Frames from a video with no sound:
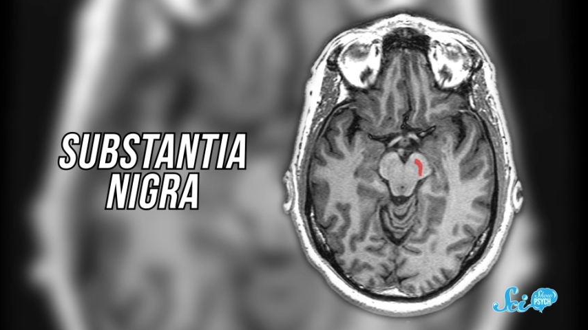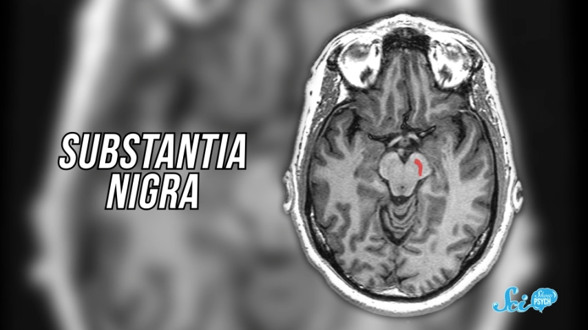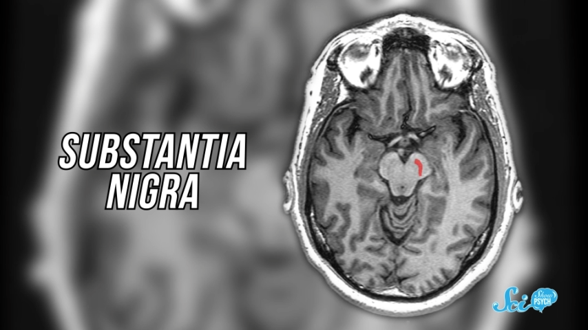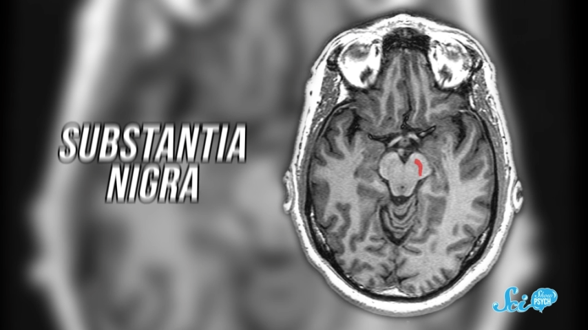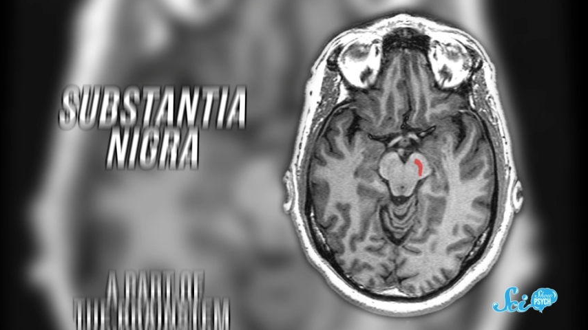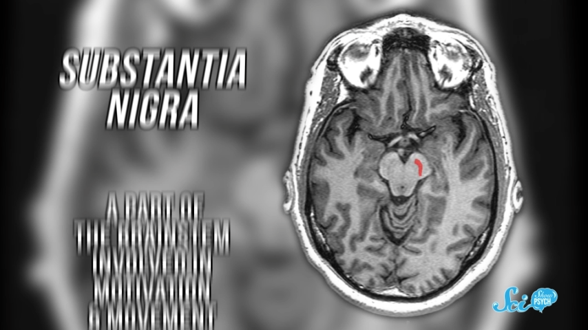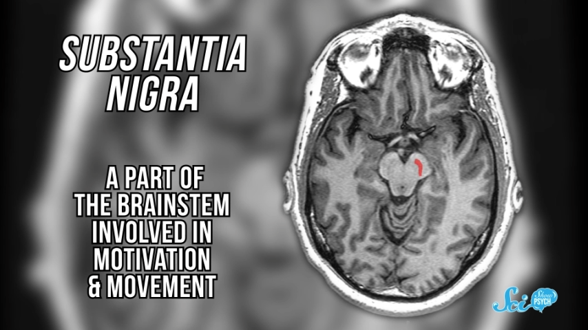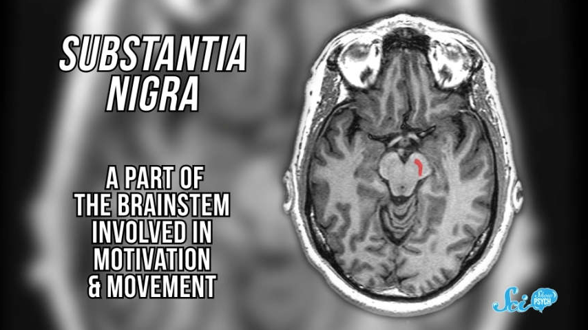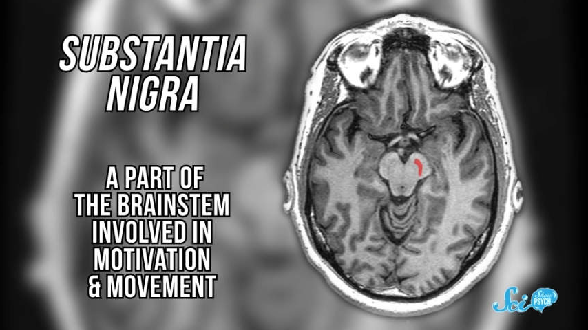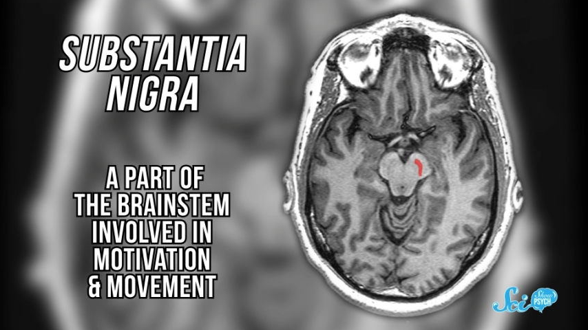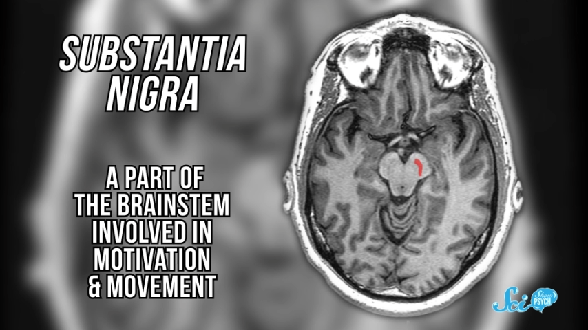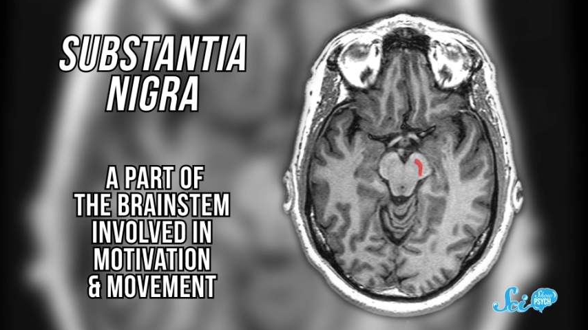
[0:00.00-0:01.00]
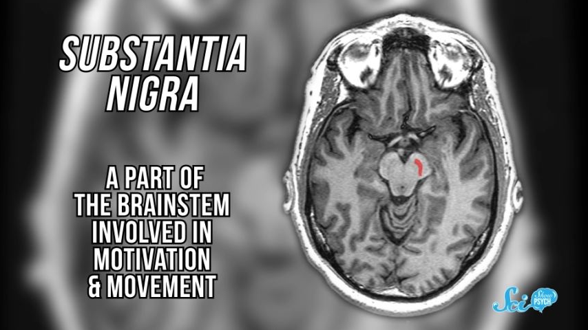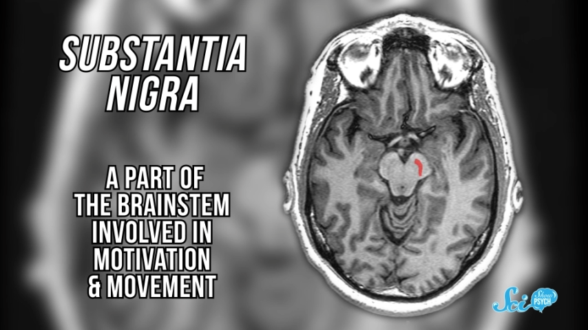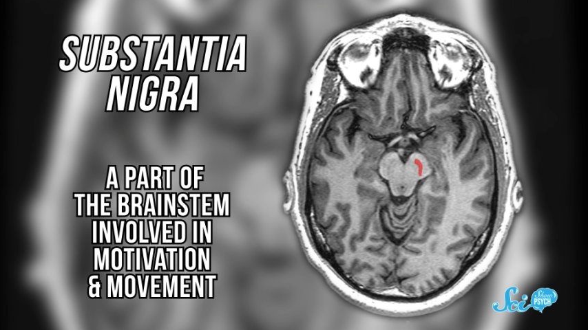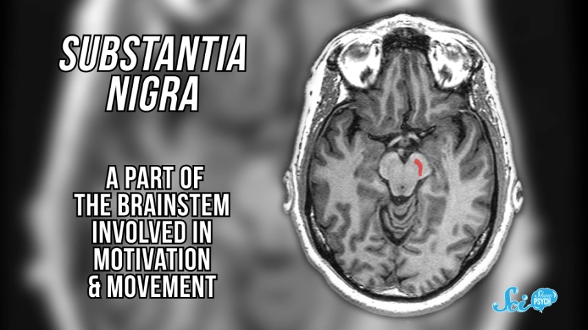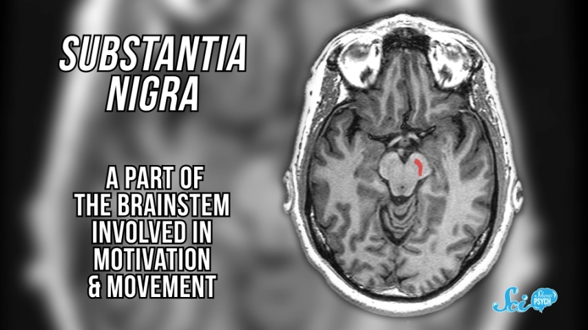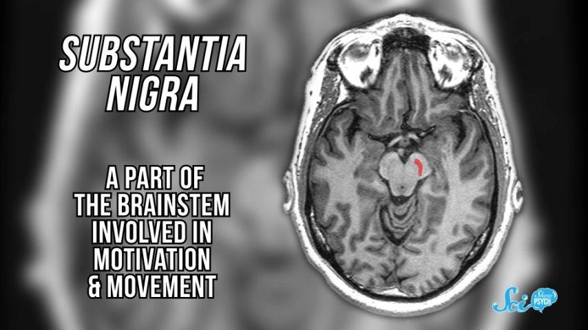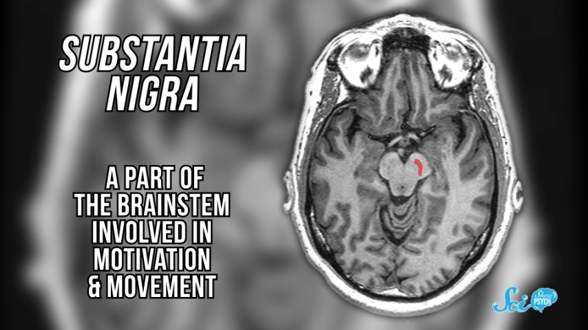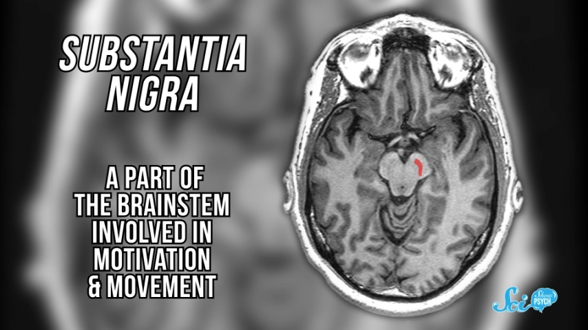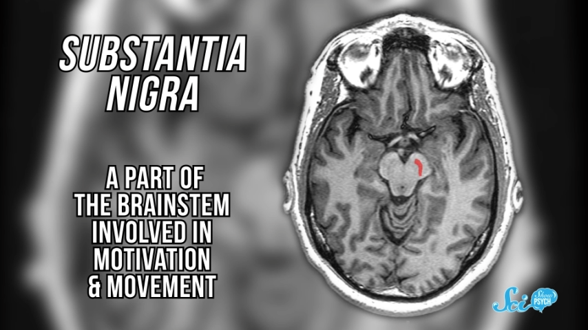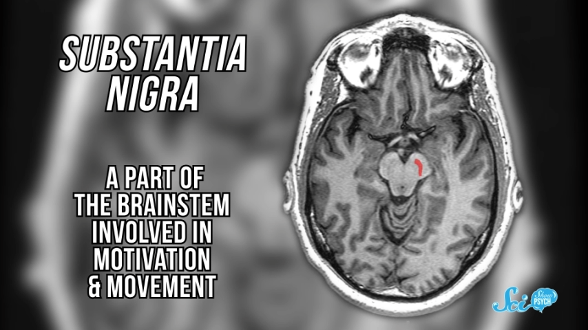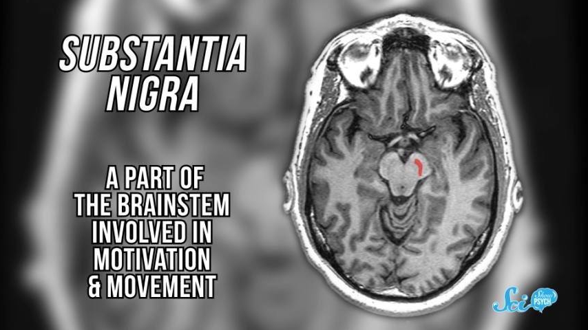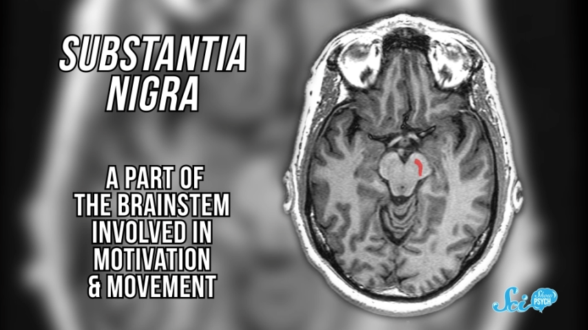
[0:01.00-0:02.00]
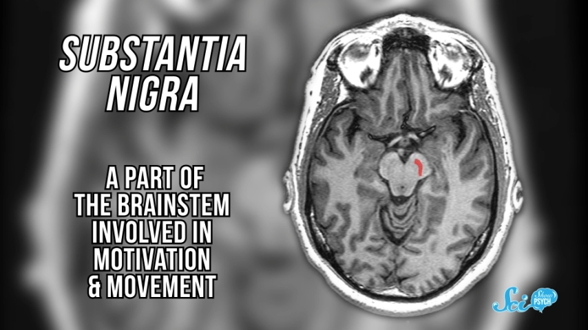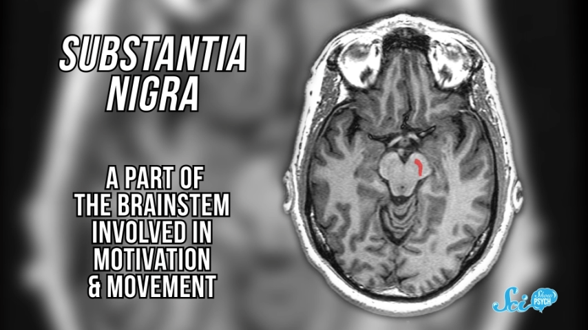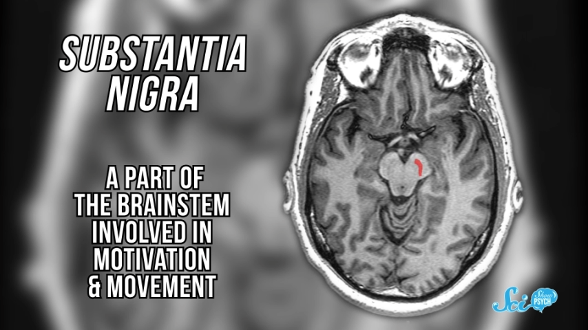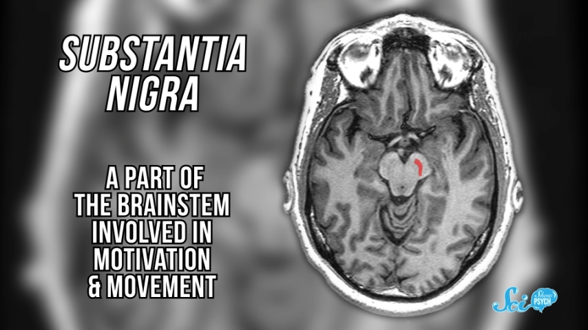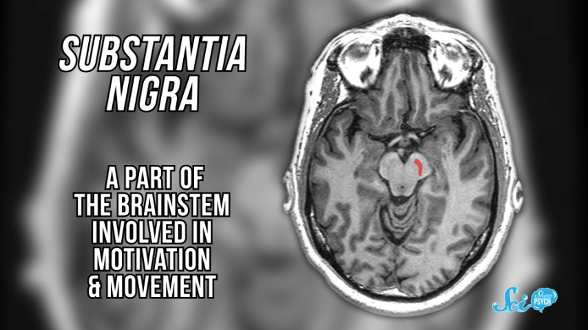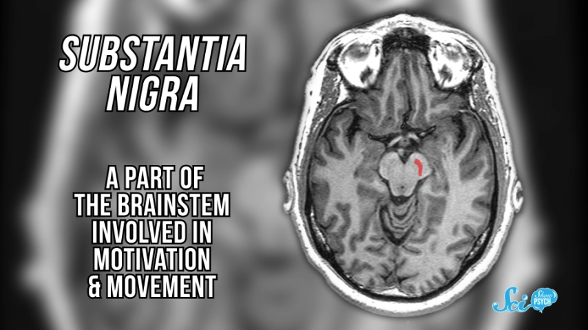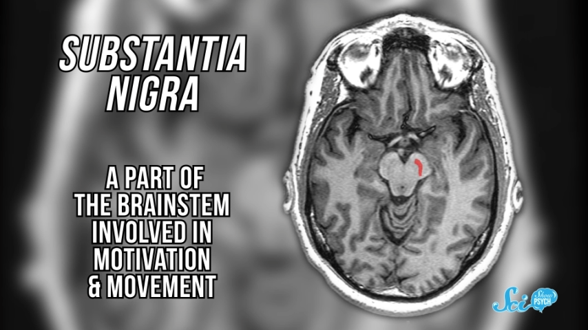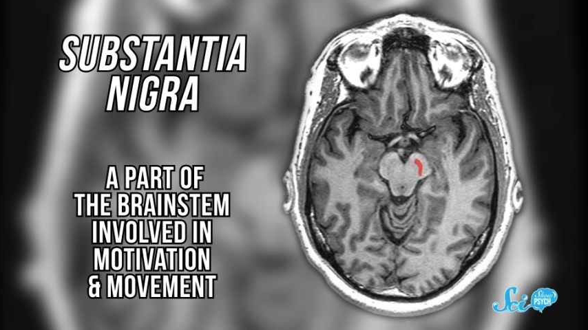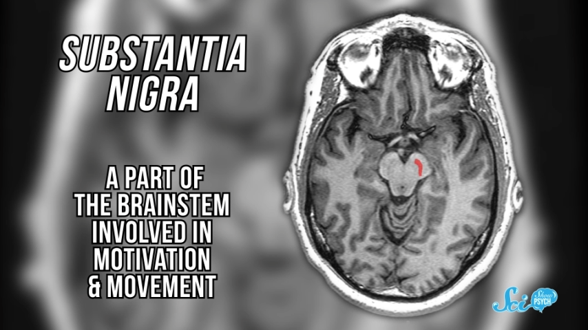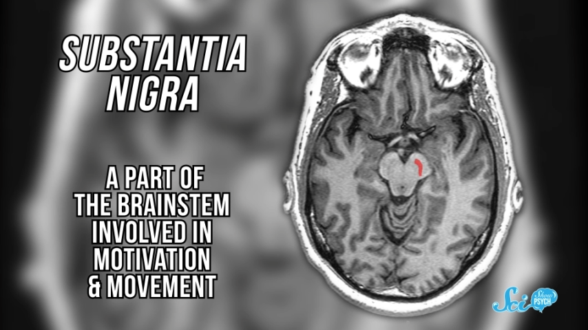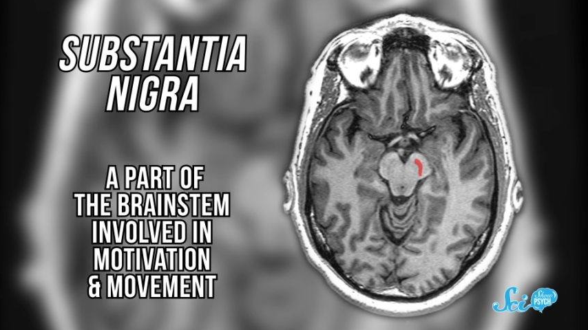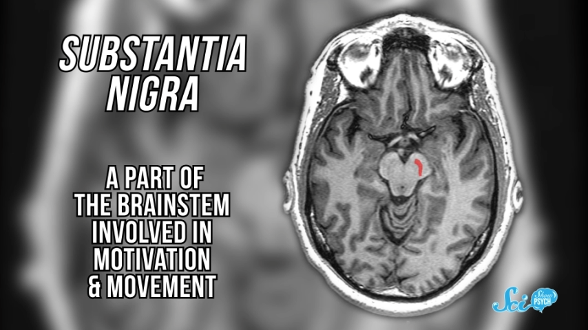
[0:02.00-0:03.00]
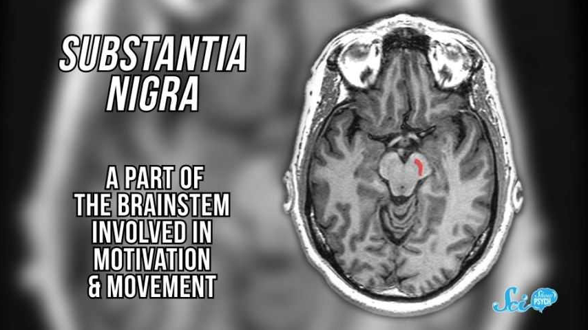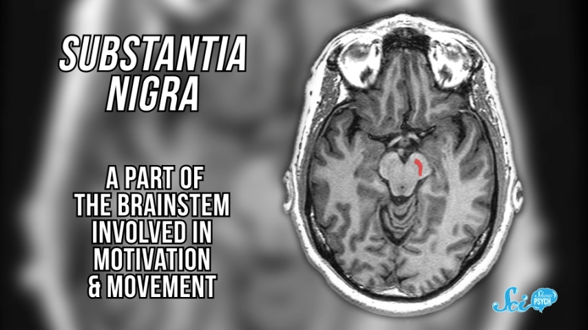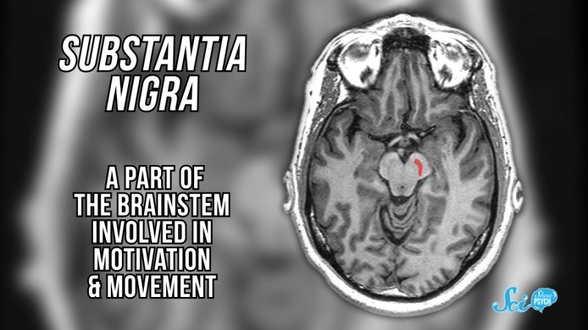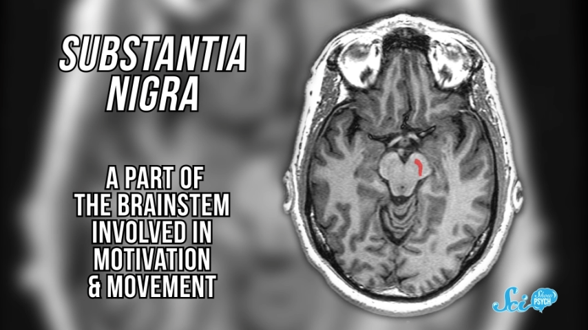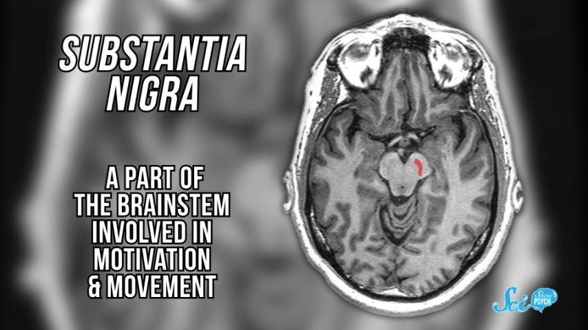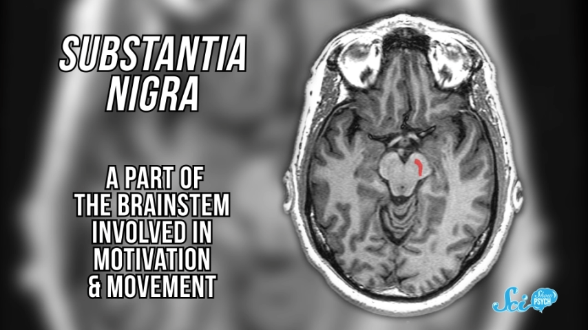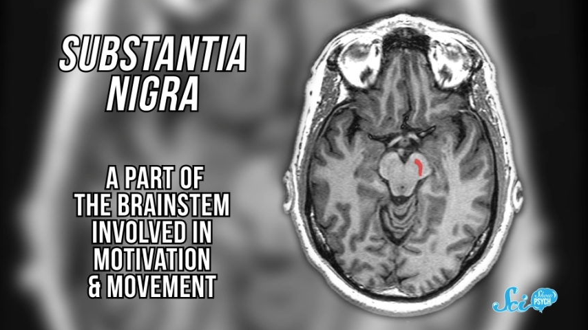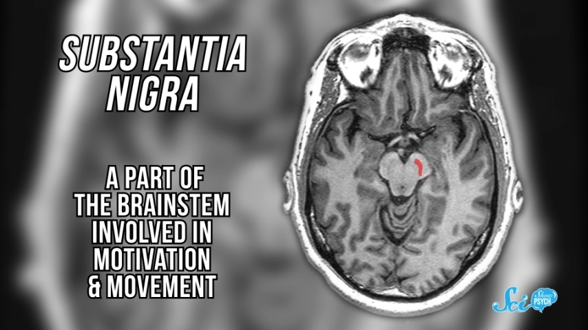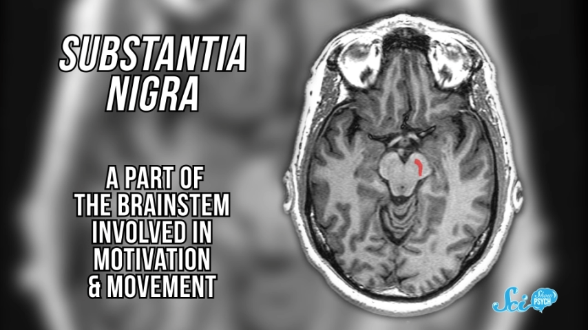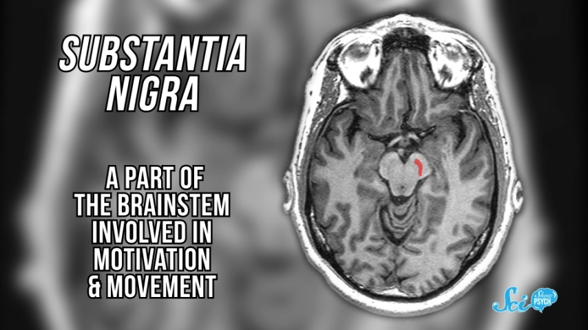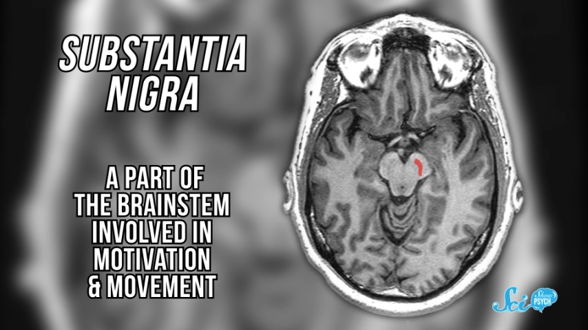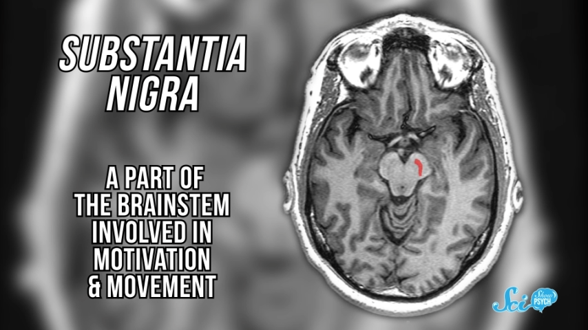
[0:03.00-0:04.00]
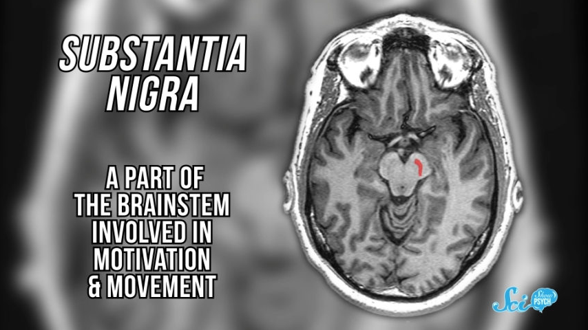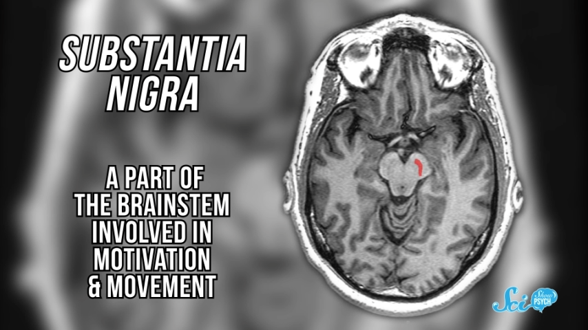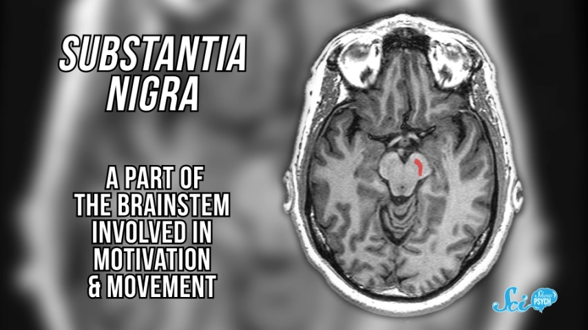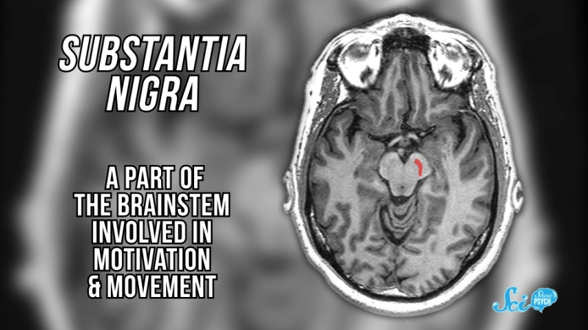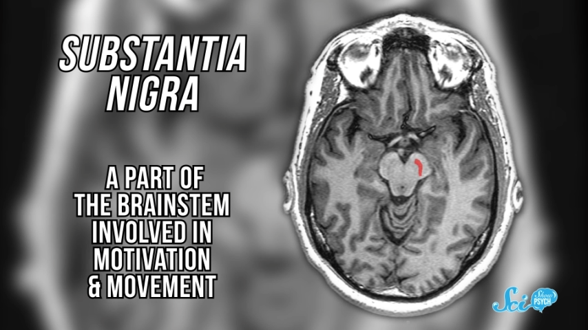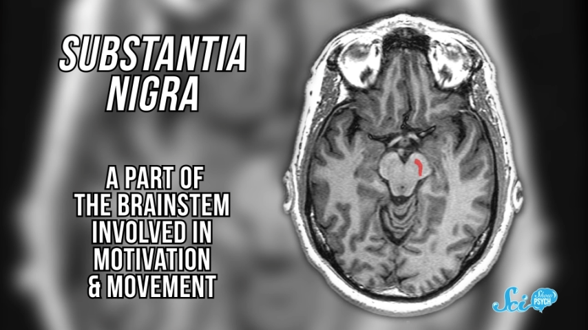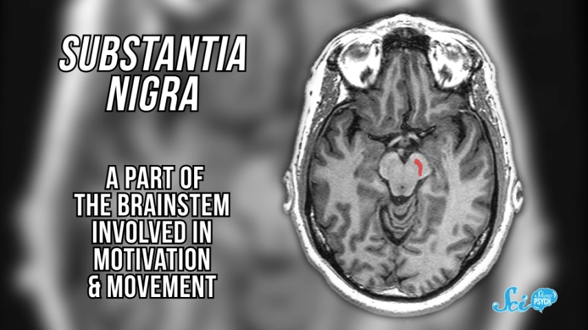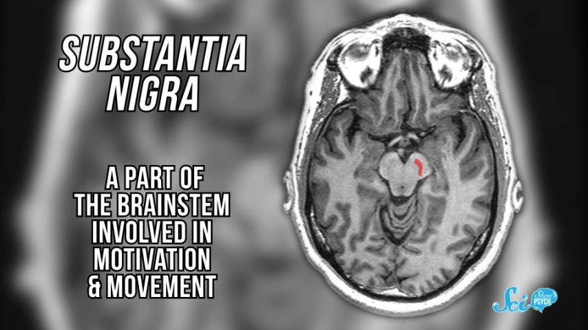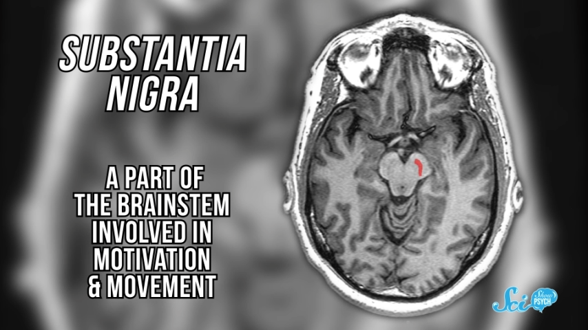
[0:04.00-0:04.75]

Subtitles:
Nobody's mouth can be seen.